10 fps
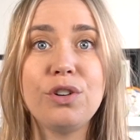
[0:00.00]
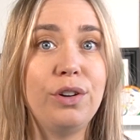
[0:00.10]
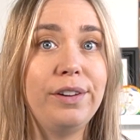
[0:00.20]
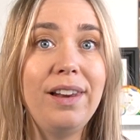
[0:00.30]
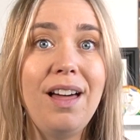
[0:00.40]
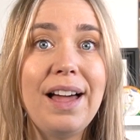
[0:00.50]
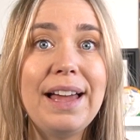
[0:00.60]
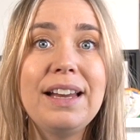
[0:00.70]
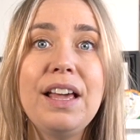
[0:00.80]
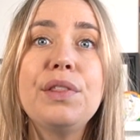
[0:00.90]

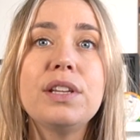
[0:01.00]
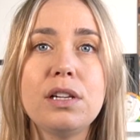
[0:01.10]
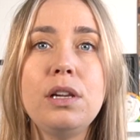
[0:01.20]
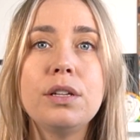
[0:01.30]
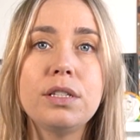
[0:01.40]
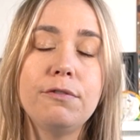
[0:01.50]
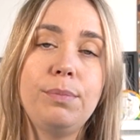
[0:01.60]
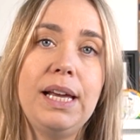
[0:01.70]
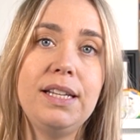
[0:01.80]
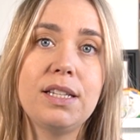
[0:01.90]
online. There's lots of
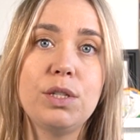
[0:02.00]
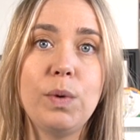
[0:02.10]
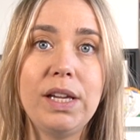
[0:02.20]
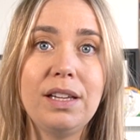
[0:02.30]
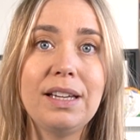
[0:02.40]
places where you